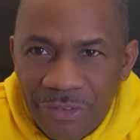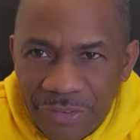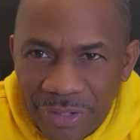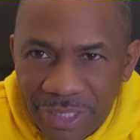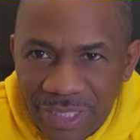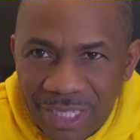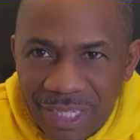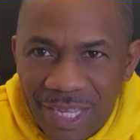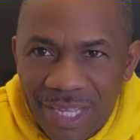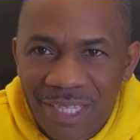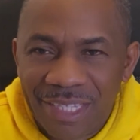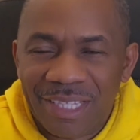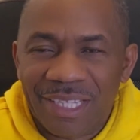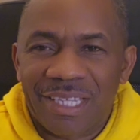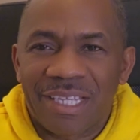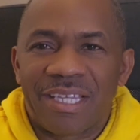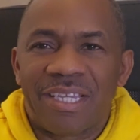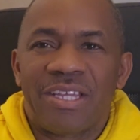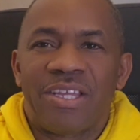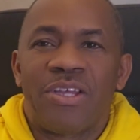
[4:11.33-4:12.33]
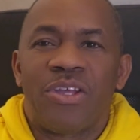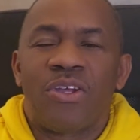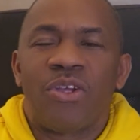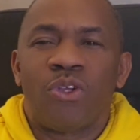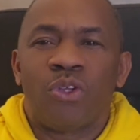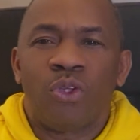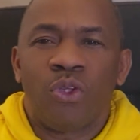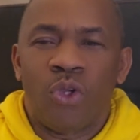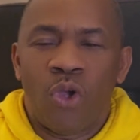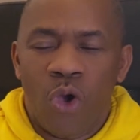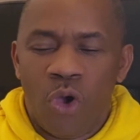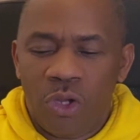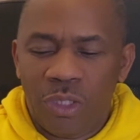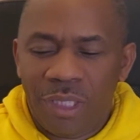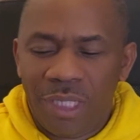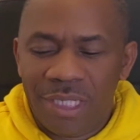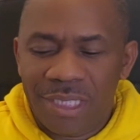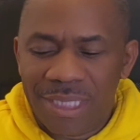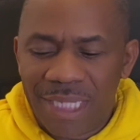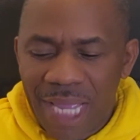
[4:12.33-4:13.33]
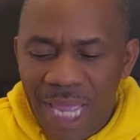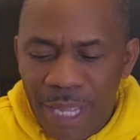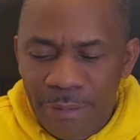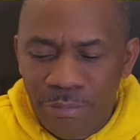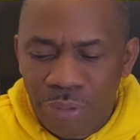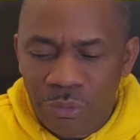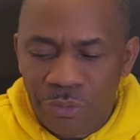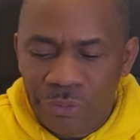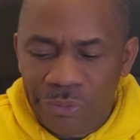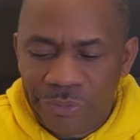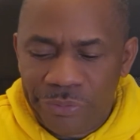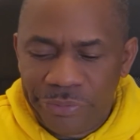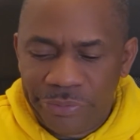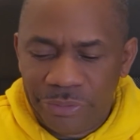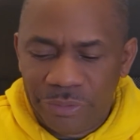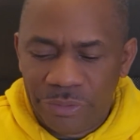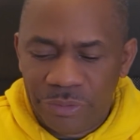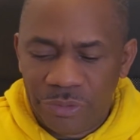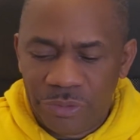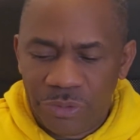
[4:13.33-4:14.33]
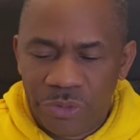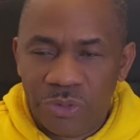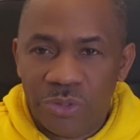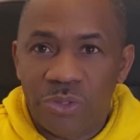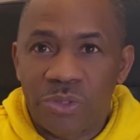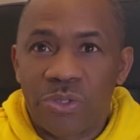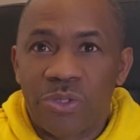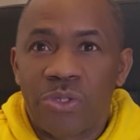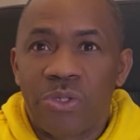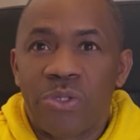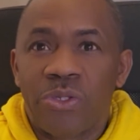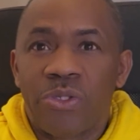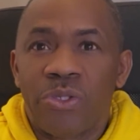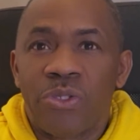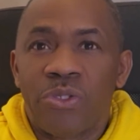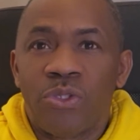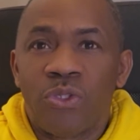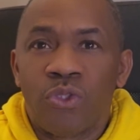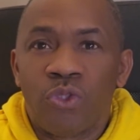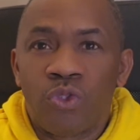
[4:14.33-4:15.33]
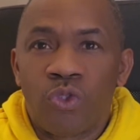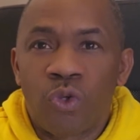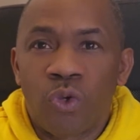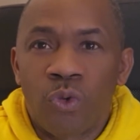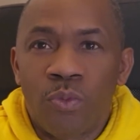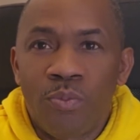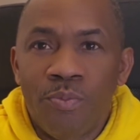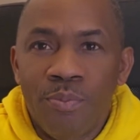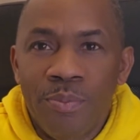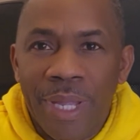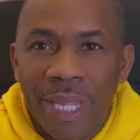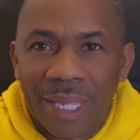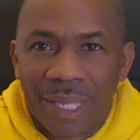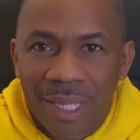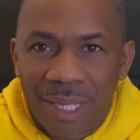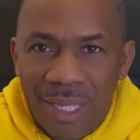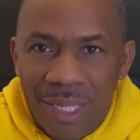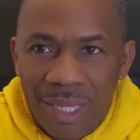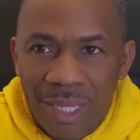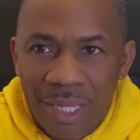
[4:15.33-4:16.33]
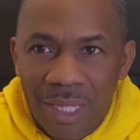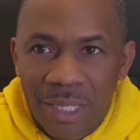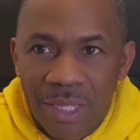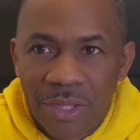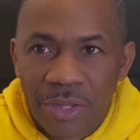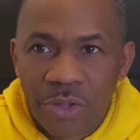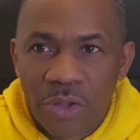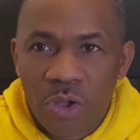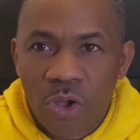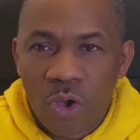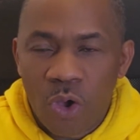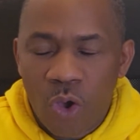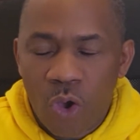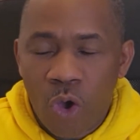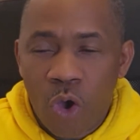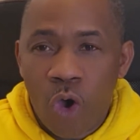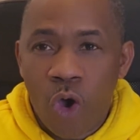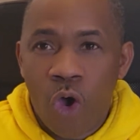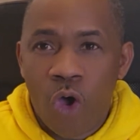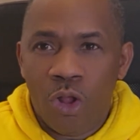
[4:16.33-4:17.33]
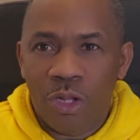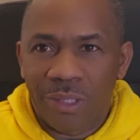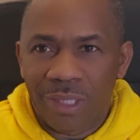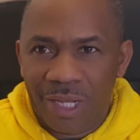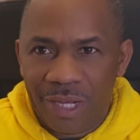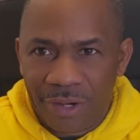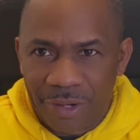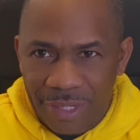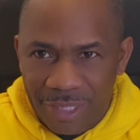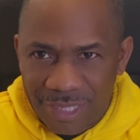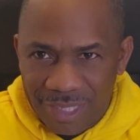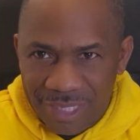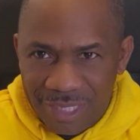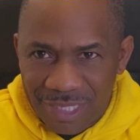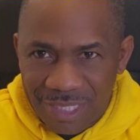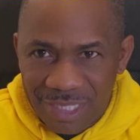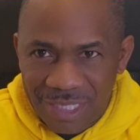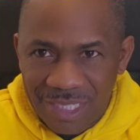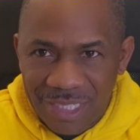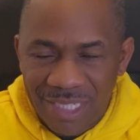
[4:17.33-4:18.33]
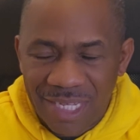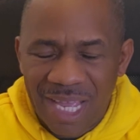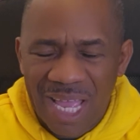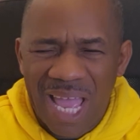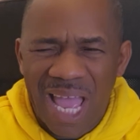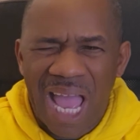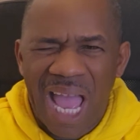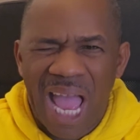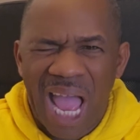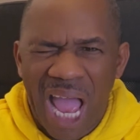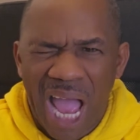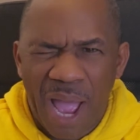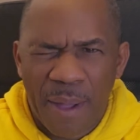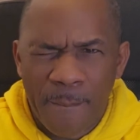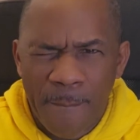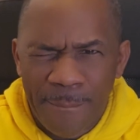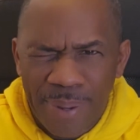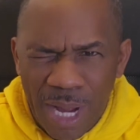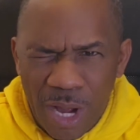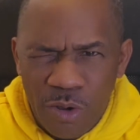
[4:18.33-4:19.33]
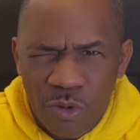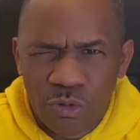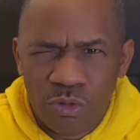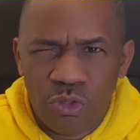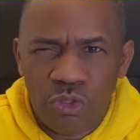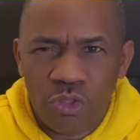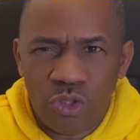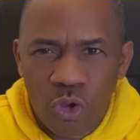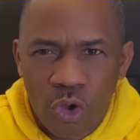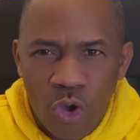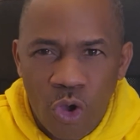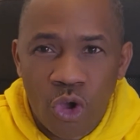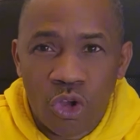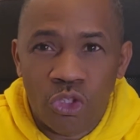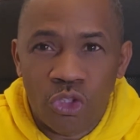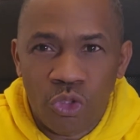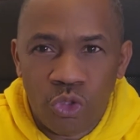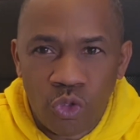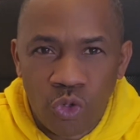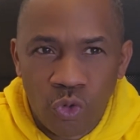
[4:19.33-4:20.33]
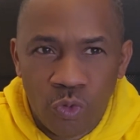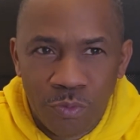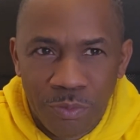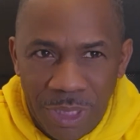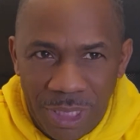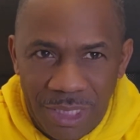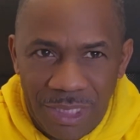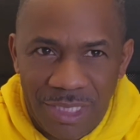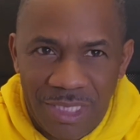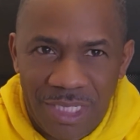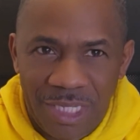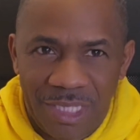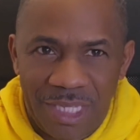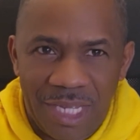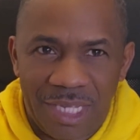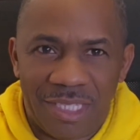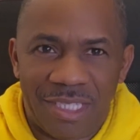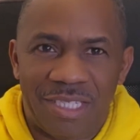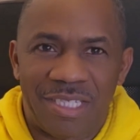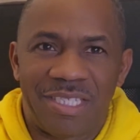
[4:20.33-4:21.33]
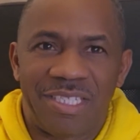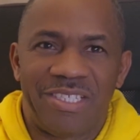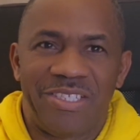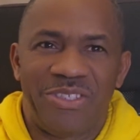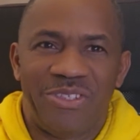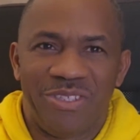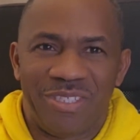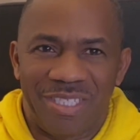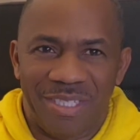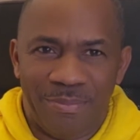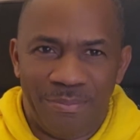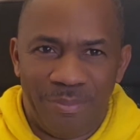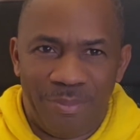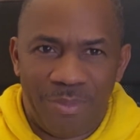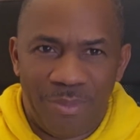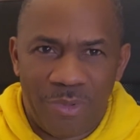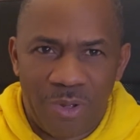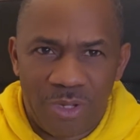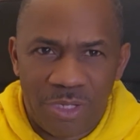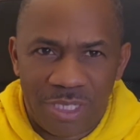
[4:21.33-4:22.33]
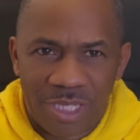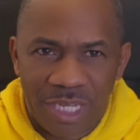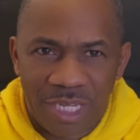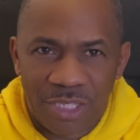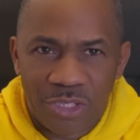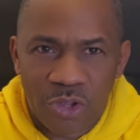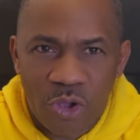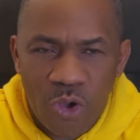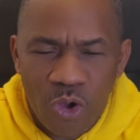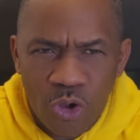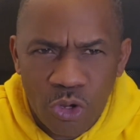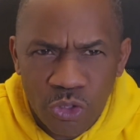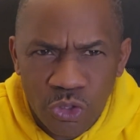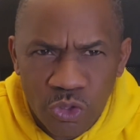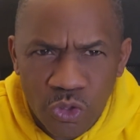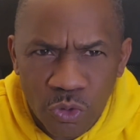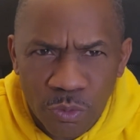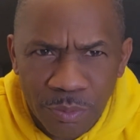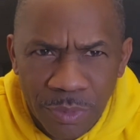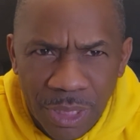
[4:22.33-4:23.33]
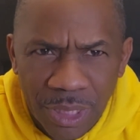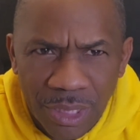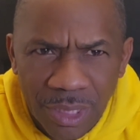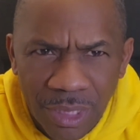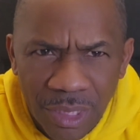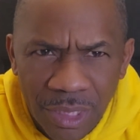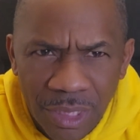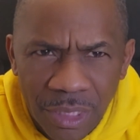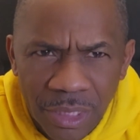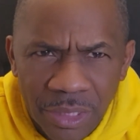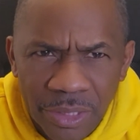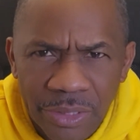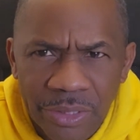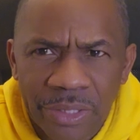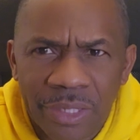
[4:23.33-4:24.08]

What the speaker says: I read again. God is able to make all grace abound unto me. See that? He said, unto me.